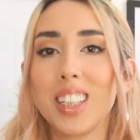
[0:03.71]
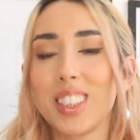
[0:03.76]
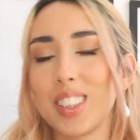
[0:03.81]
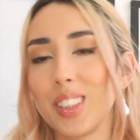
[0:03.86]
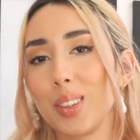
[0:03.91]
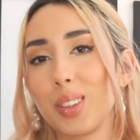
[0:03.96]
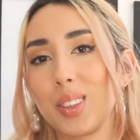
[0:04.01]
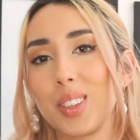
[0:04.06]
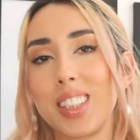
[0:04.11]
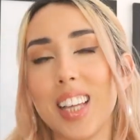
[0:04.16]

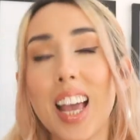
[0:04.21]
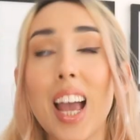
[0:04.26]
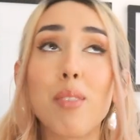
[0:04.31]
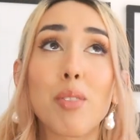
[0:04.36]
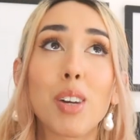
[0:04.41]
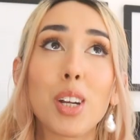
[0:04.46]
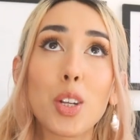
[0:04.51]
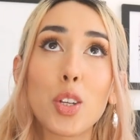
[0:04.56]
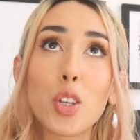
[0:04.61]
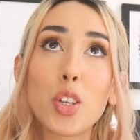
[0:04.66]
So today
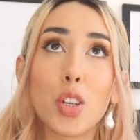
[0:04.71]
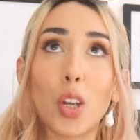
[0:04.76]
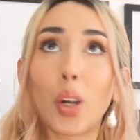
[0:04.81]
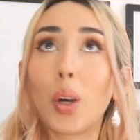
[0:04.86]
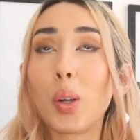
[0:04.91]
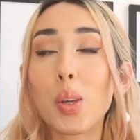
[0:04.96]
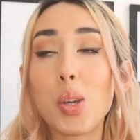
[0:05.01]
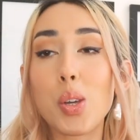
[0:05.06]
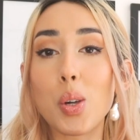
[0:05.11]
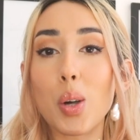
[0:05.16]
I'm gonna
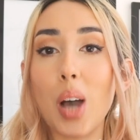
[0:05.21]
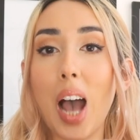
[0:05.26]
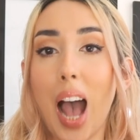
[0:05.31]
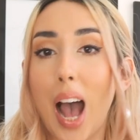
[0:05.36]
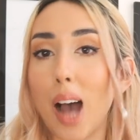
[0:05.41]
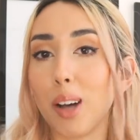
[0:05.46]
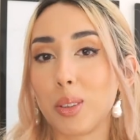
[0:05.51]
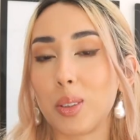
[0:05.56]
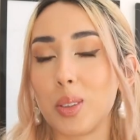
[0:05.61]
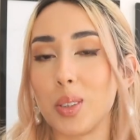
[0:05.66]
show you
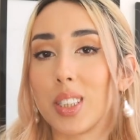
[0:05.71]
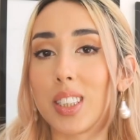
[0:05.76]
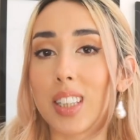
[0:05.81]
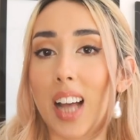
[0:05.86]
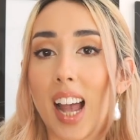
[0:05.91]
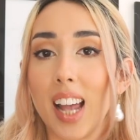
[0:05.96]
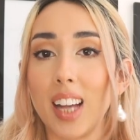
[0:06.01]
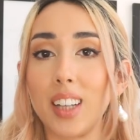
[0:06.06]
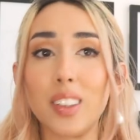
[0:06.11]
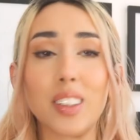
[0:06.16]
how to
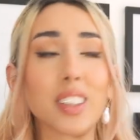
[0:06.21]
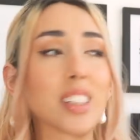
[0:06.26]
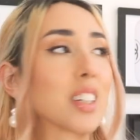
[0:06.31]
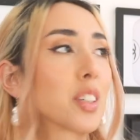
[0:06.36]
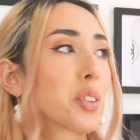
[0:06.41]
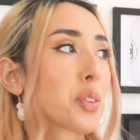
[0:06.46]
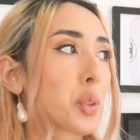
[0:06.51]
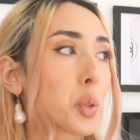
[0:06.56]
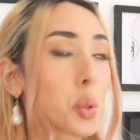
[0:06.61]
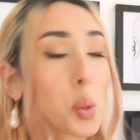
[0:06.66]
style
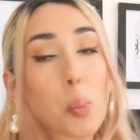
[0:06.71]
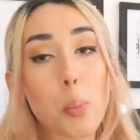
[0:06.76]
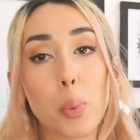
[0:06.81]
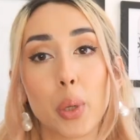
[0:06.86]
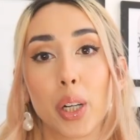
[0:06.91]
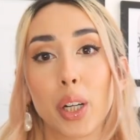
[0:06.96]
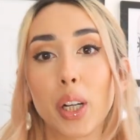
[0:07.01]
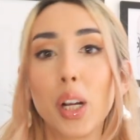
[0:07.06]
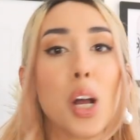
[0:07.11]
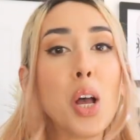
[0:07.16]
the
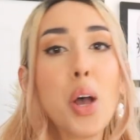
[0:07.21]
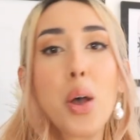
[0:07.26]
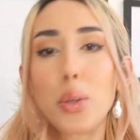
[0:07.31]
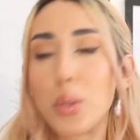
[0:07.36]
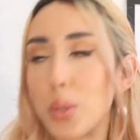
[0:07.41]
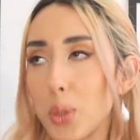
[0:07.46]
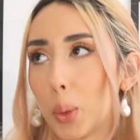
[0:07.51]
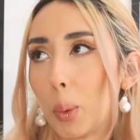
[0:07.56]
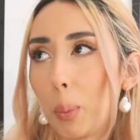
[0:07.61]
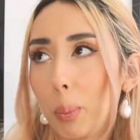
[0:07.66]
super,
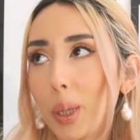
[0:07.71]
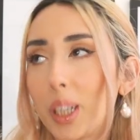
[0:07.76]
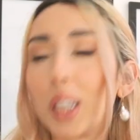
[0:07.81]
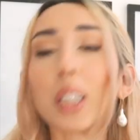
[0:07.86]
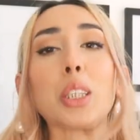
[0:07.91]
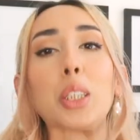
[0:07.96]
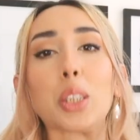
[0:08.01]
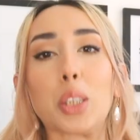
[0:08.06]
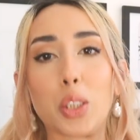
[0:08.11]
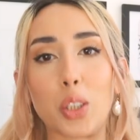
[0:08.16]

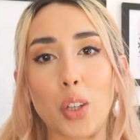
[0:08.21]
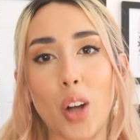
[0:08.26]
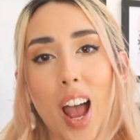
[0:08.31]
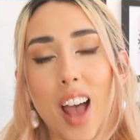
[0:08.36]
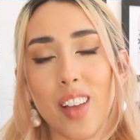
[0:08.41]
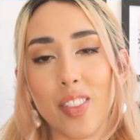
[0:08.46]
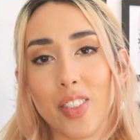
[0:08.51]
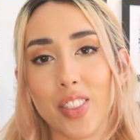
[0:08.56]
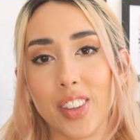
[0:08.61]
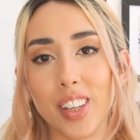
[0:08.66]
super
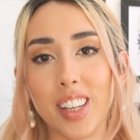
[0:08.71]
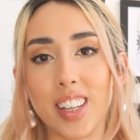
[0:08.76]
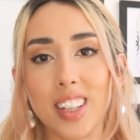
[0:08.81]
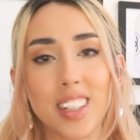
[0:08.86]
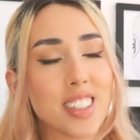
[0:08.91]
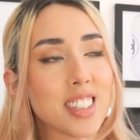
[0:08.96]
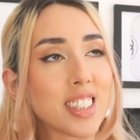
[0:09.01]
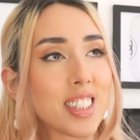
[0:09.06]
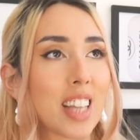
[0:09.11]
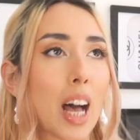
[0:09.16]

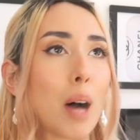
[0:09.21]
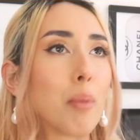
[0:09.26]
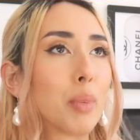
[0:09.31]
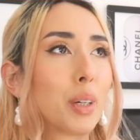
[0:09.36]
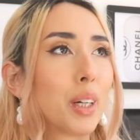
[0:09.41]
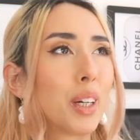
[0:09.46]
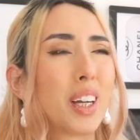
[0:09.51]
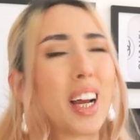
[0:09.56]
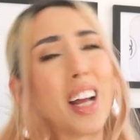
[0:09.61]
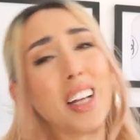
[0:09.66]
trendy
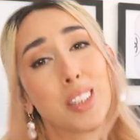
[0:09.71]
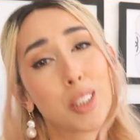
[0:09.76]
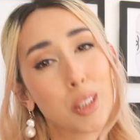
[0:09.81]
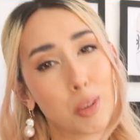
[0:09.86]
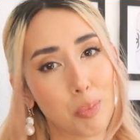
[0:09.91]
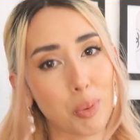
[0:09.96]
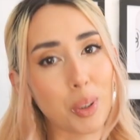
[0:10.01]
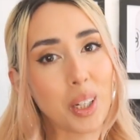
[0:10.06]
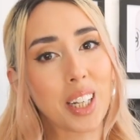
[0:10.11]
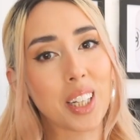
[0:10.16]
summer and
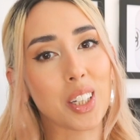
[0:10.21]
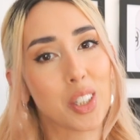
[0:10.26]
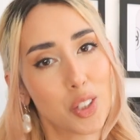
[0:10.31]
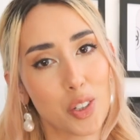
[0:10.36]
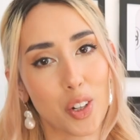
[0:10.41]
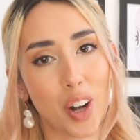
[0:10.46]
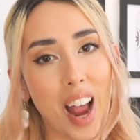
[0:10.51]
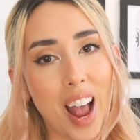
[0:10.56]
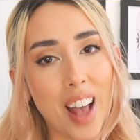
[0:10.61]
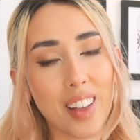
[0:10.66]
spring
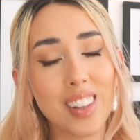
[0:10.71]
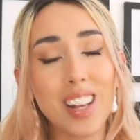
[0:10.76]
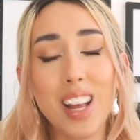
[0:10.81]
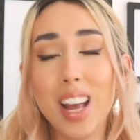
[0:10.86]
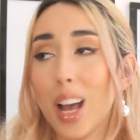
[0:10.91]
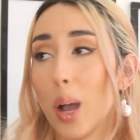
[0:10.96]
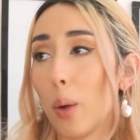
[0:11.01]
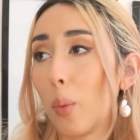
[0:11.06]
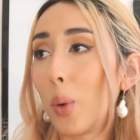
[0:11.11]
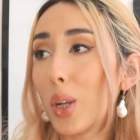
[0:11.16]
trend,
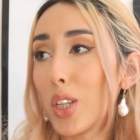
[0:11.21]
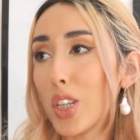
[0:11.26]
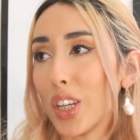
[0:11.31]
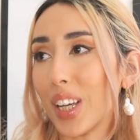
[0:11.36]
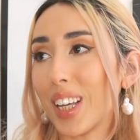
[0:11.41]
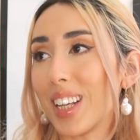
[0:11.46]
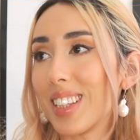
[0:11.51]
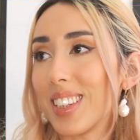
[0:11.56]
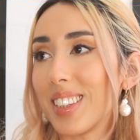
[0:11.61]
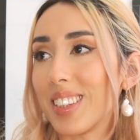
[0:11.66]
which
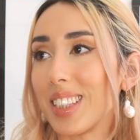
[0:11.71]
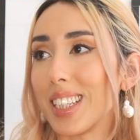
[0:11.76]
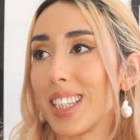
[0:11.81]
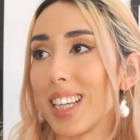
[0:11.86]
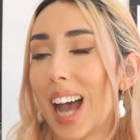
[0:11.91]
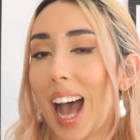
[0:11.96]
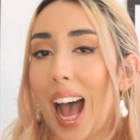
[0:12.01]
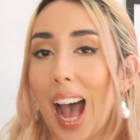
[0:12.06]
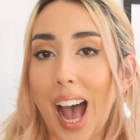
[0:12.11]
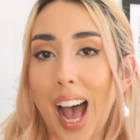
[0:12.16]
is
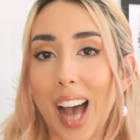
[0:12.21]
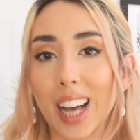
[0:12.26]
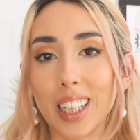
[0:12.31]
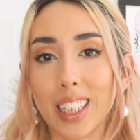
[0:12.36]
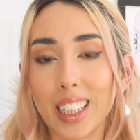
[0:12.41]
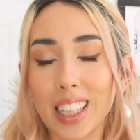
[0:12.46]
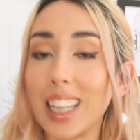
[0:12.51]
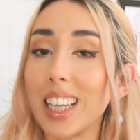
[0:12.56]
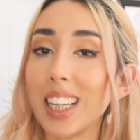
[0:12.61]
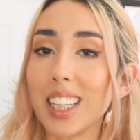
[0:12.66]
the
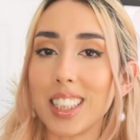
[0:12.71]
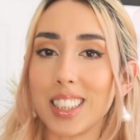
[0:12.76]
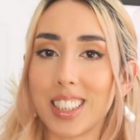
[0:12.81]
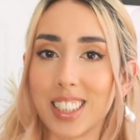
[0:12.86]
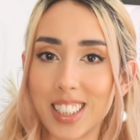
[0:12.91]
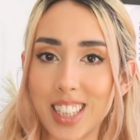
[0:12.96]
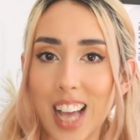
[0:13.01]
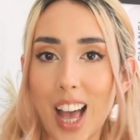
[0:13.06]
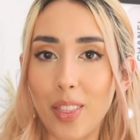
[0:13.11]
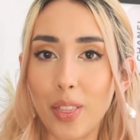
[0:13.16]
ugly
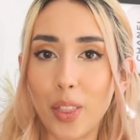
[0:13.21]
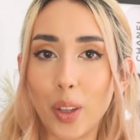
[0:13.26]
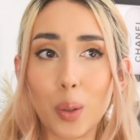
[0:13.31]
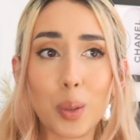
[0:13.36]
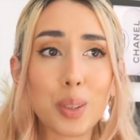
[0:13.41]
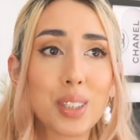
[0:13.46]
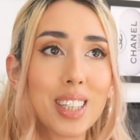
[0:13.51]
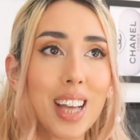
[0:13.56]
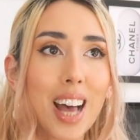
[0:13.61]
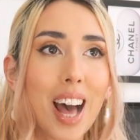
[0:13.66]

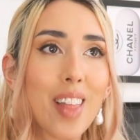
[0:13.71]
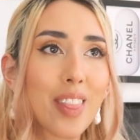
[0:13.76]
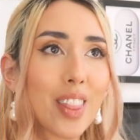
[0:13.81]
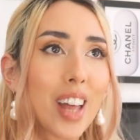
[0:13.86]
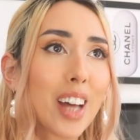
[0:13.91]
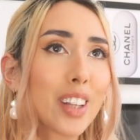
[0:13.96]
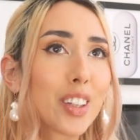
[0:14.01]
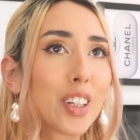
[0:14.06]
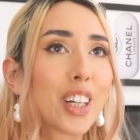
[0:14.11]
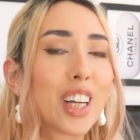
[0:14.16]
sandals,
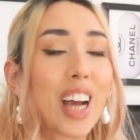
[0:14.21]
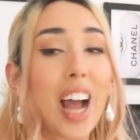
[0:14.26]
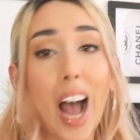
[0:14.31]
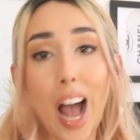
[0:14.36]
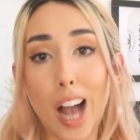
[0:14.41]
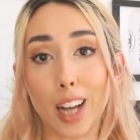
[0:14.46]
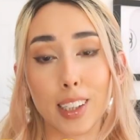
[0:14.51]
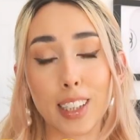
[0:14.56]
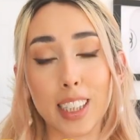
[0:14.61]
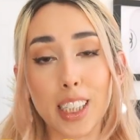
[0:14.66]
another
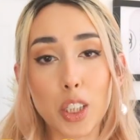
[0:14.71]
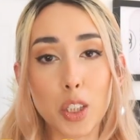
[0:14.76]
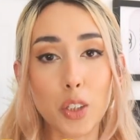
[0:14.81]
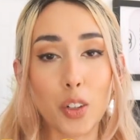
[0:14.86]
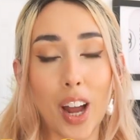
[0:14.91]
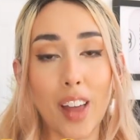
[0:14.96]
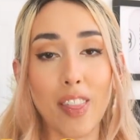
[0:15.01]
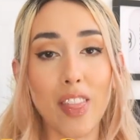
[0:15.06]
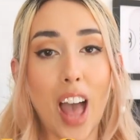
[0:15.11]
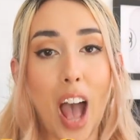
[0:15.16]
ugly
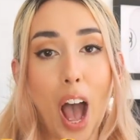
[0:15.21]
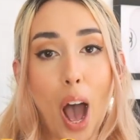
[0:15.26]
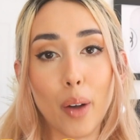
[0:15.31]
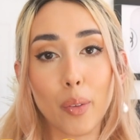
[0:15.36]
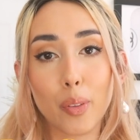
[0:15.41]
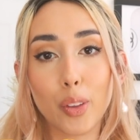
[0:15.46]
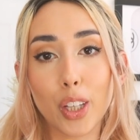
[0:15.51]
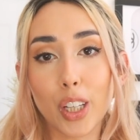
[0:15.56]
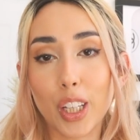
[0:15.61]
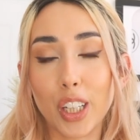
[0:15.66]
trend
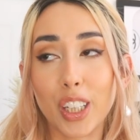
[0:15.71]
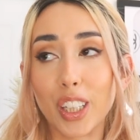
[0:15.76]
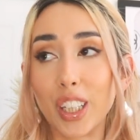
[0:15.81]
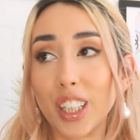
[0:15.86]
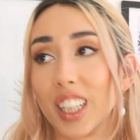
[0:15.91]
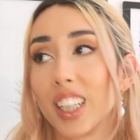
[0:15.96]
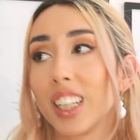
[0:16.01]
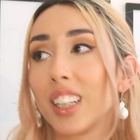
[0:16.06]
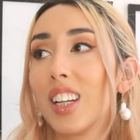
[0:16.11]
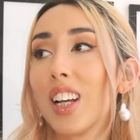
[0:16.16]
out
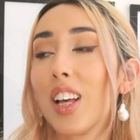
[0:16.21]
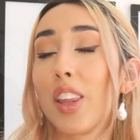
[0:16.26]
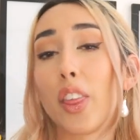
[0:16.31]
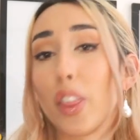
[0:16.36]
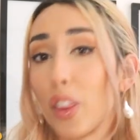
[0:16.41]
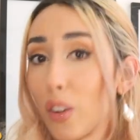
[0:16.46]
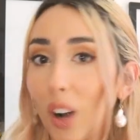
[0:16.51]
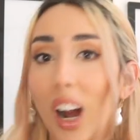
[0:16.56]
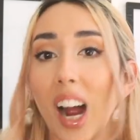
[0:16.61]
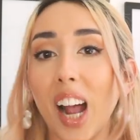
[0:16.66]
here,
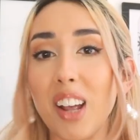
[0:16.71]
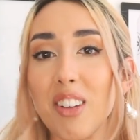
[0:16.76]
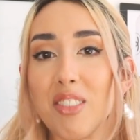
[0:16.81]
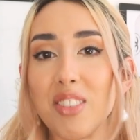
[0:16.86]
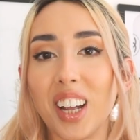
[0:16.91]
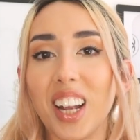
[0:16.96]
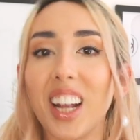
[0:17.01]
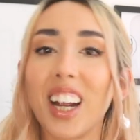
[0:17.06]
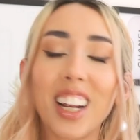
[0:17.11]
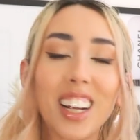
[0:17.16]

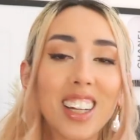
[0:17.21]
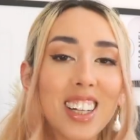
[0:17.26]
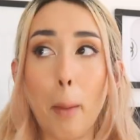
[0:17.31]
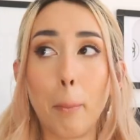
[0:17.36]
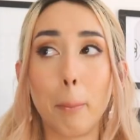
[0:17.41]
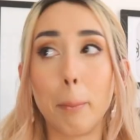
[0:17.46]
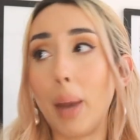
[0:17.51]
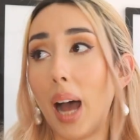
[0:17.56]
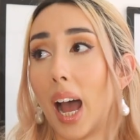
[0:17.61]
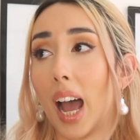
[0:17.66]
thriving.
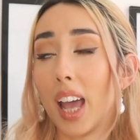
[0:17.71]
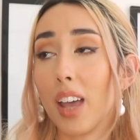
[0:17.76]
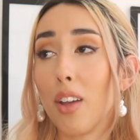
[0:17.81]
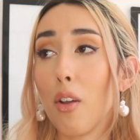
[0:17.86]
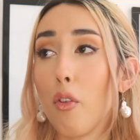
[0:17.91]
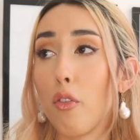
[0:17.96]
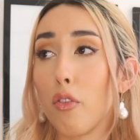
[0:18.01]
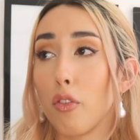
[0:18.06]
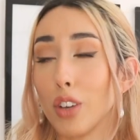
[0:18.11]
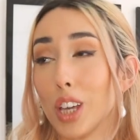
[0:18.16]

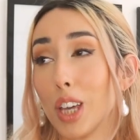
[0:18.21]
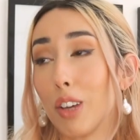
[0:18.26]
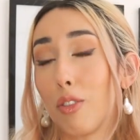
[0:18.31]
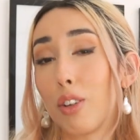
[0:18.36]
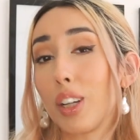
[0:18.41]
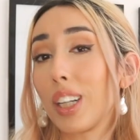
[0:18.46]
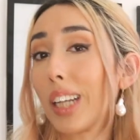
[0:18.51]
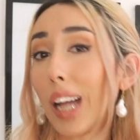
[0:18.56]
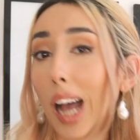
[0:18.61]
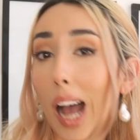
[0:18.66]
My
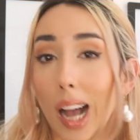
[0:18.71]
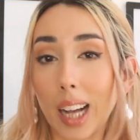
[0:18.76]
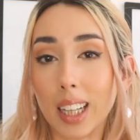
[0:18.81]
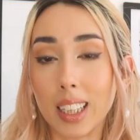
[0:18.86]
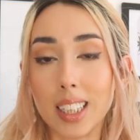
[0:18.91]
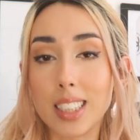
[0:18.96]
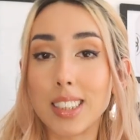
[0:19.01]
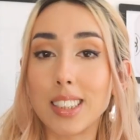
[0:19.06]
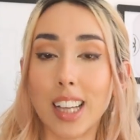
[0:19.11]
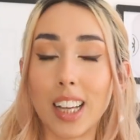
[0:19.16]
favorite
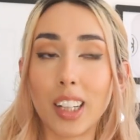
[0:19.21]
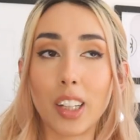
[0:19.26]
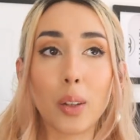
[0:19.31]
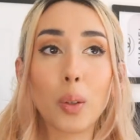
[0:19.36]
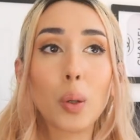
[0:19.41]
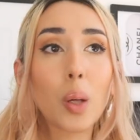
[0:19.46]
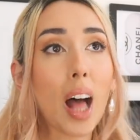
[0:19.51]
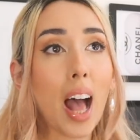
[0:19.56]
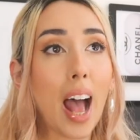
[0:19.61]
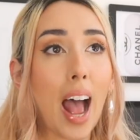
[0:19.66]
ugly
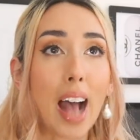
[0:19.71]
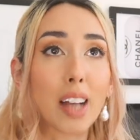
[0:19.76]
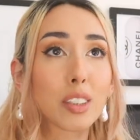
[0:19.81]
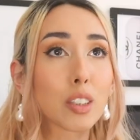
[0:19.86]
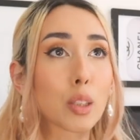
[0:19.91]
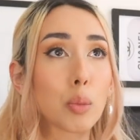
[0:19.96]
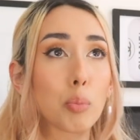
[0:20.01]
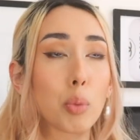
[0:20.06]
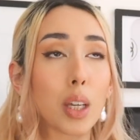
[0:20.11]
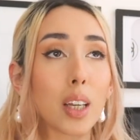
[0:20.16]
sandal
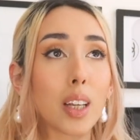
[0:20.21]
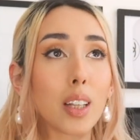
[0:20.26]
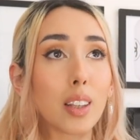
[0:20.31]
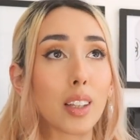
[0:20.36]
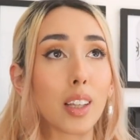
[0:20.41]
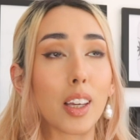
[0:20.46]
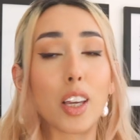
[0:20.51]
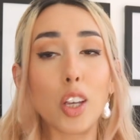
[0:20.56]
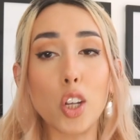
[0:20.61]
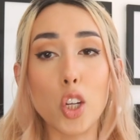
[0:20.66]
has to be
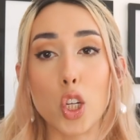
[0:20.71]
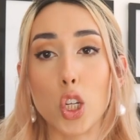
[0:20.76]
the